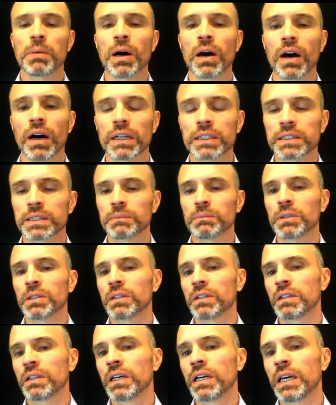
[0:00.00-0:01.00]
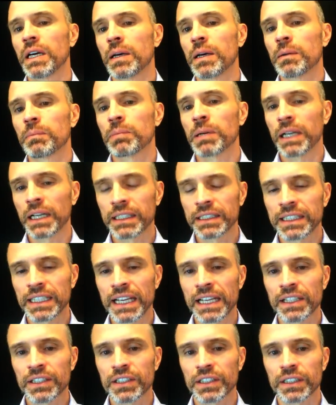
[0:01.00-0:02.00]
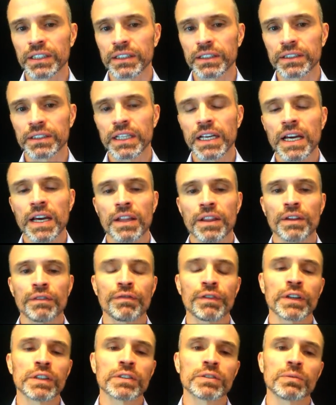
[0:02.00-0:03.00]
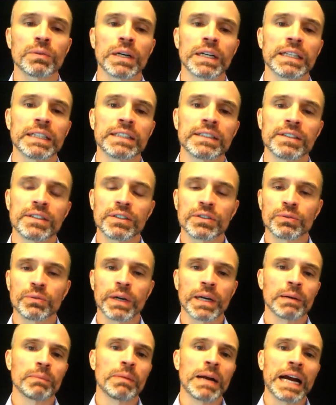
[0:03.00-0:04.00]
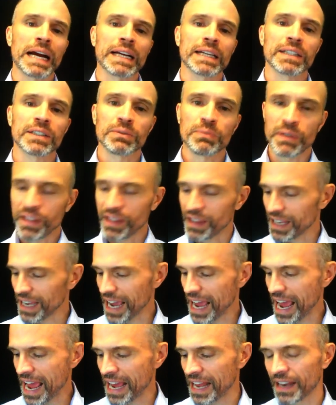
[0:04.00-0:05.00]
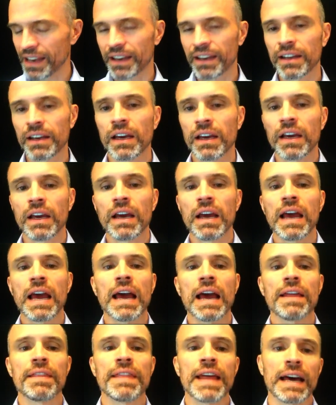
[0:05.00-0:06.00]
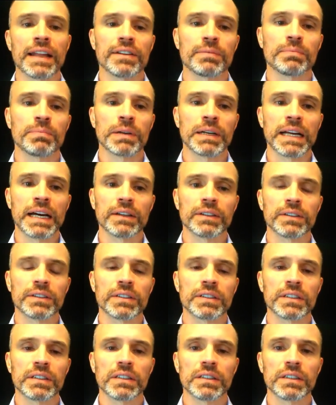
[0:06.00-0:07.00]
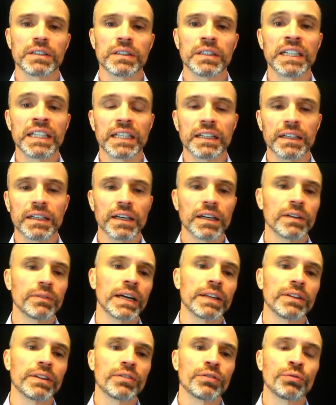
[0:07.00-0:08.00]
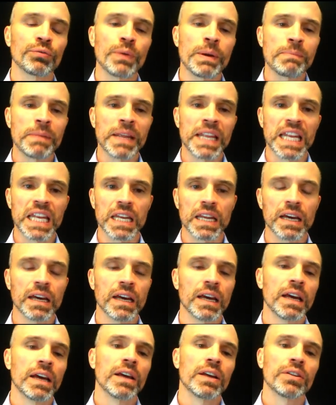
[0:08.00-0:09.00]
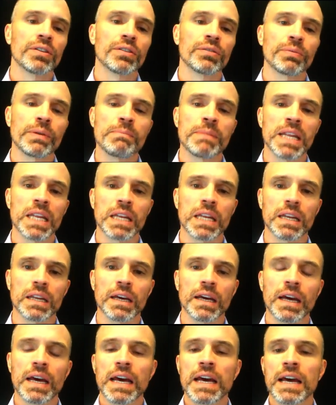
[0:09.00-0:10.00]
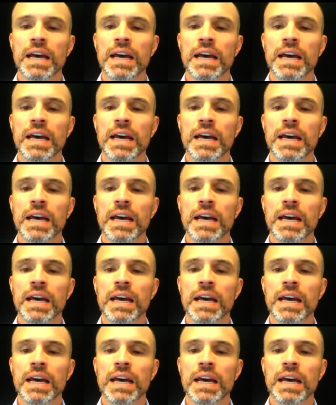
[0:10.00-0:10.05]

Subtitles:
possible pronunciations. The first one is the square brackets with the N. That's pronounced N, right? Swimmin', swimmin'.